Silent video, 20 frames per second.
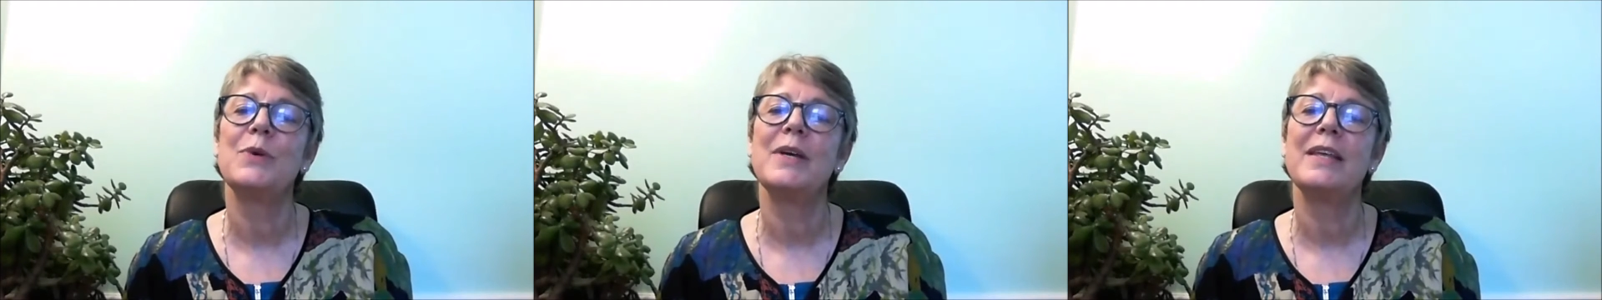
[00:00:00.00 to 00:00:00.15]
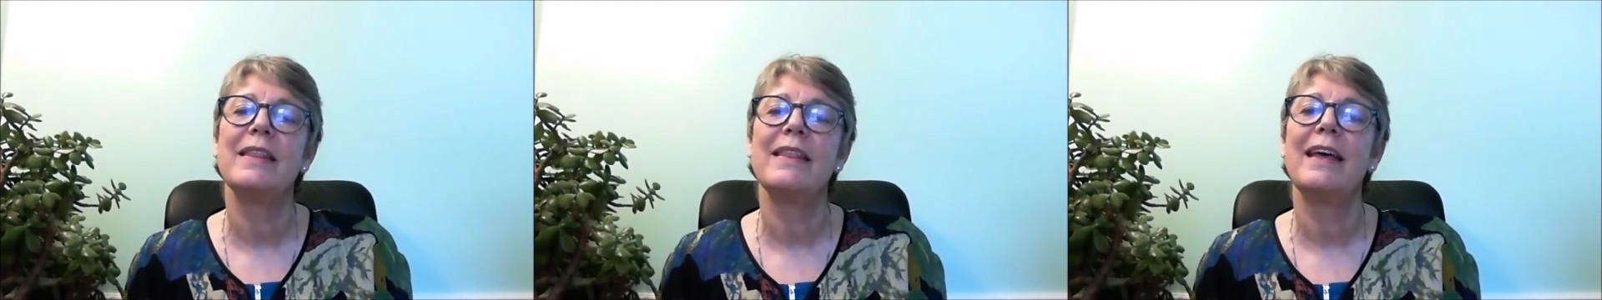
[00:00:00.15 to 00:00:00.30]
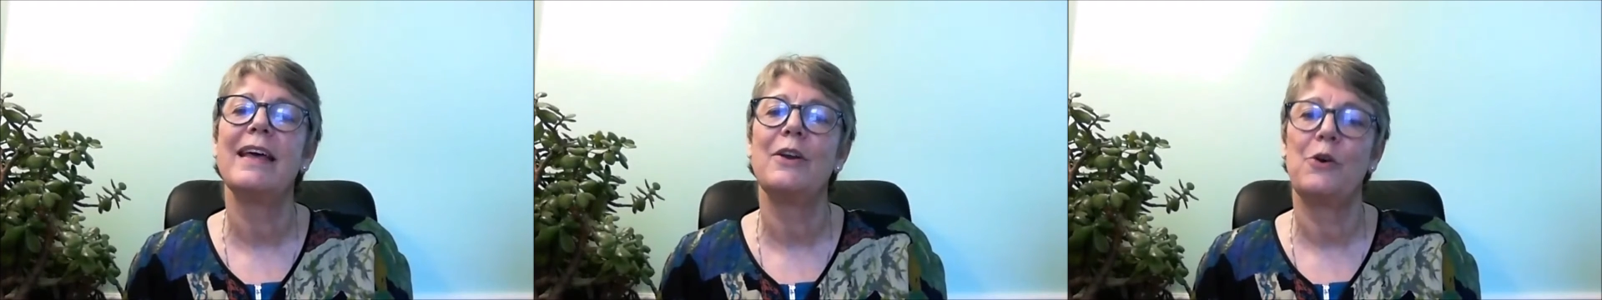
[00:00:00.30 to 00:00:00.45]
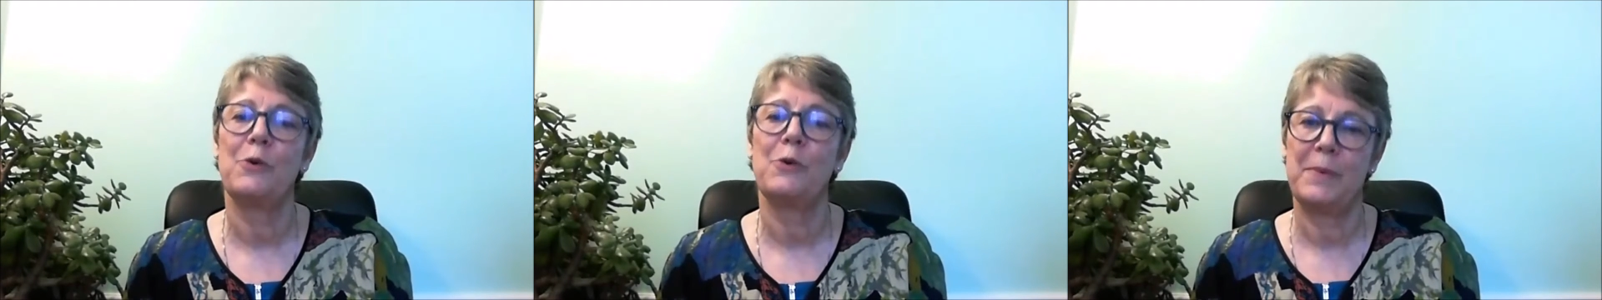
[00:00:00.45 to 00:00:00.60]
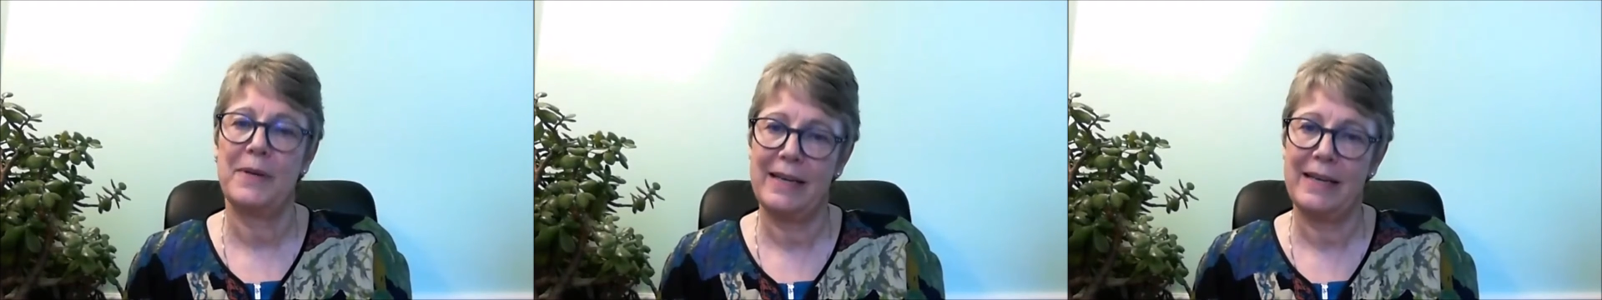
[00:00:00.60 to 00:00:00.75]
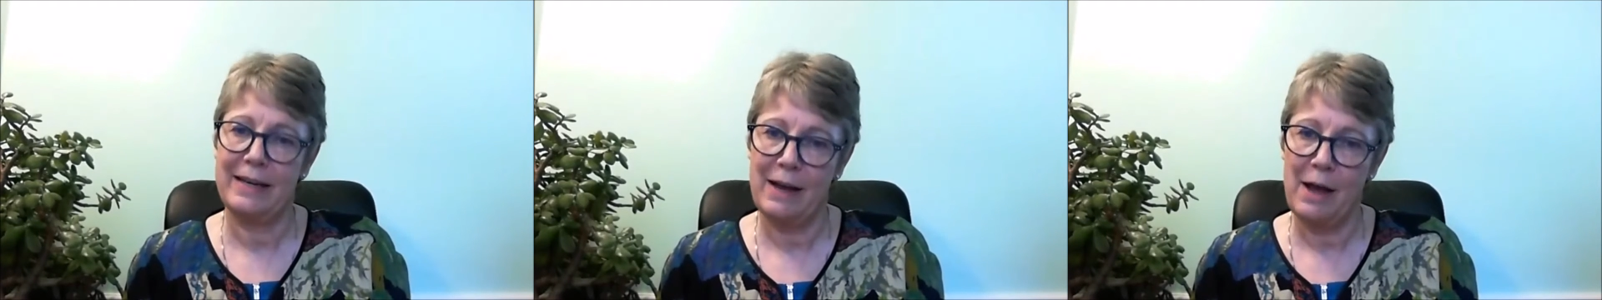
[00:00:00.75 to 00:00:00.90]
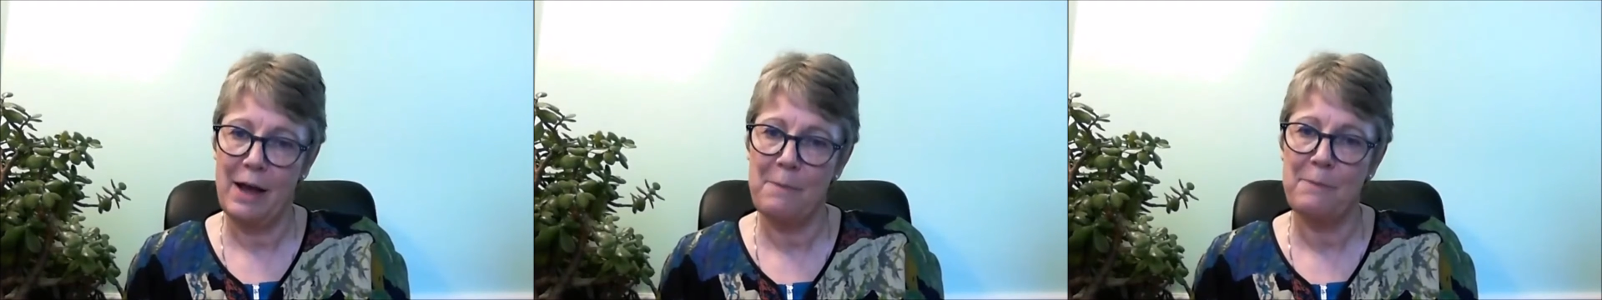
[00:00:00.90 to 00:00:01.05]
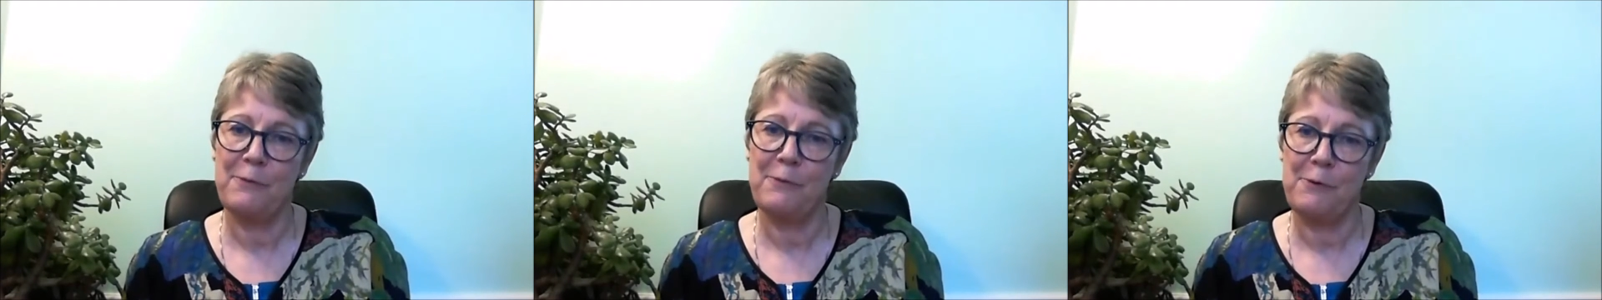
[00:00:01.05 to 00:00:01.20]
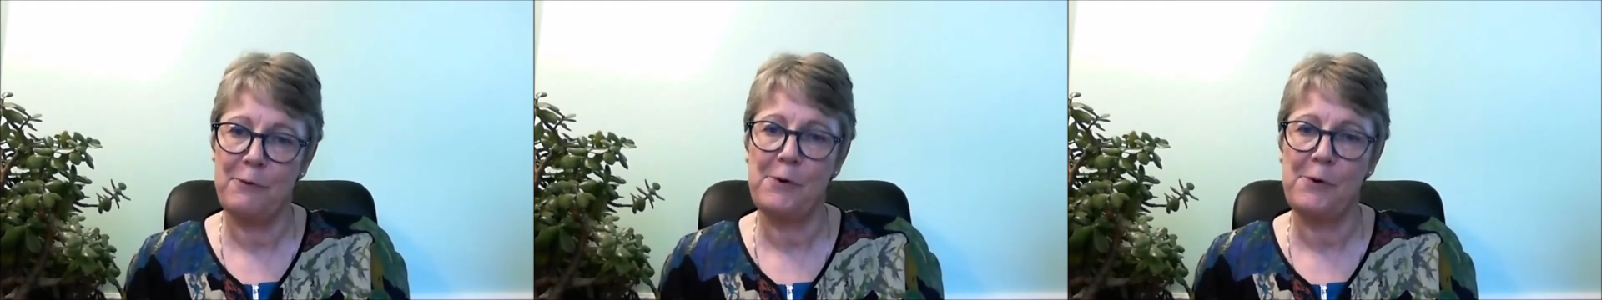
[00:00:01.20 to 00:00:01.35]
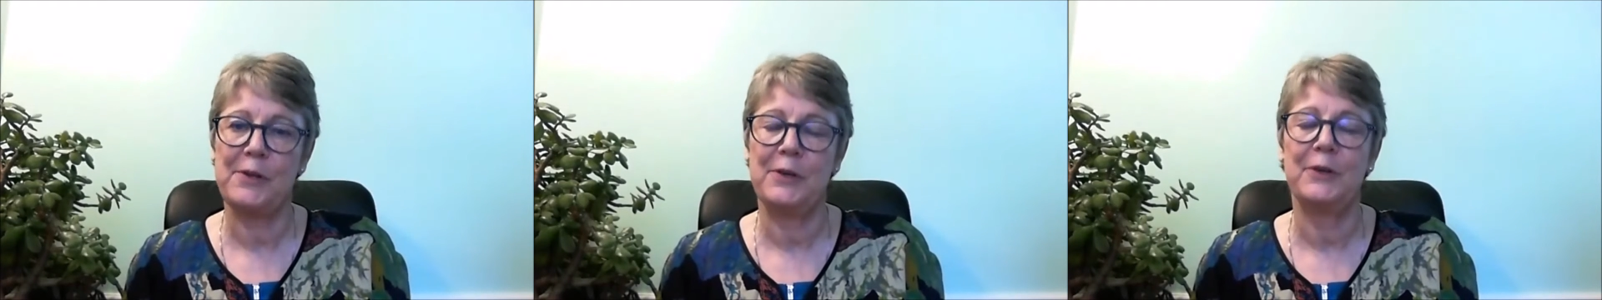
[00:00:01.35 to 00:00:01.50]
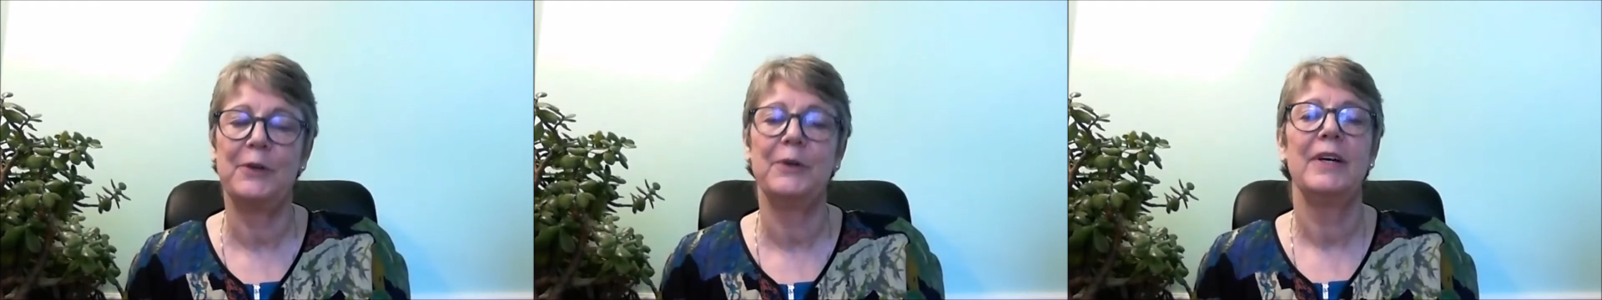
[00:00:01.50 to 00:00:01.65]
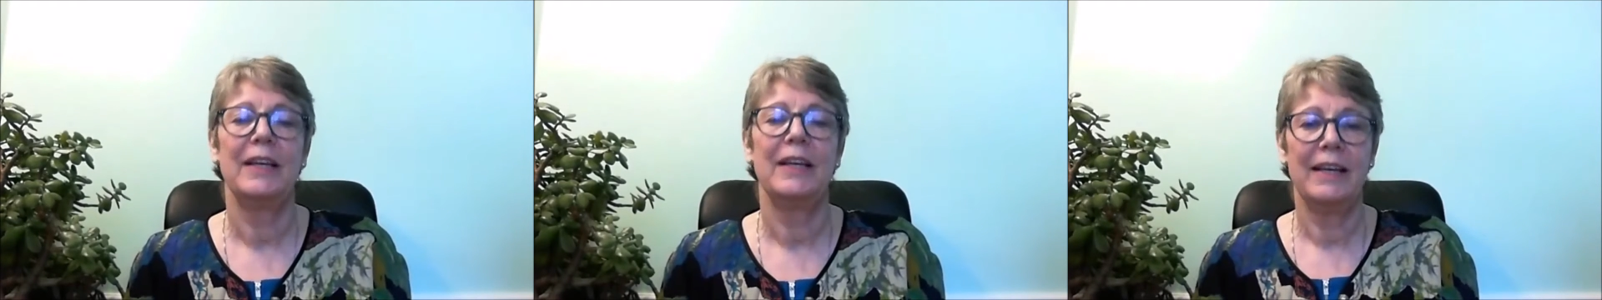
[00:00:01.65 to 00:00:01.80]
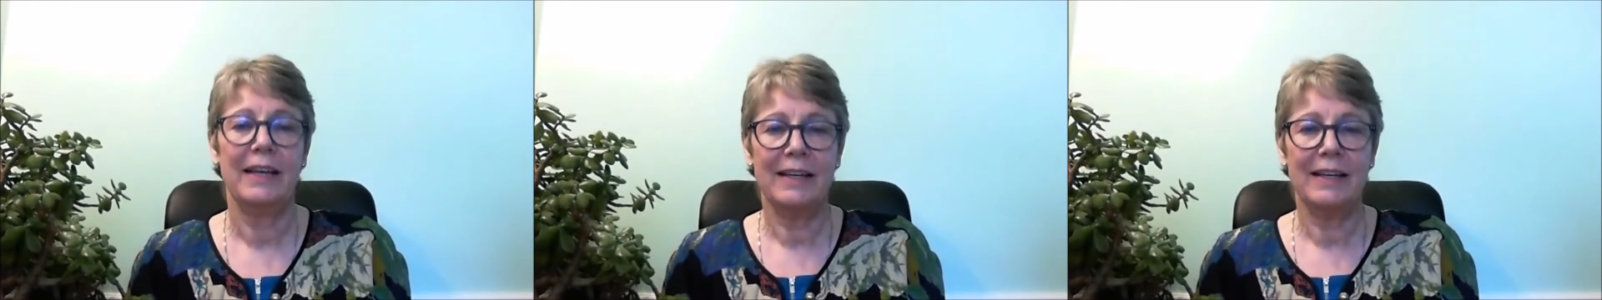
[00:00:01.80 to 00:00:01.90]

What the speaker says: we then open it up for you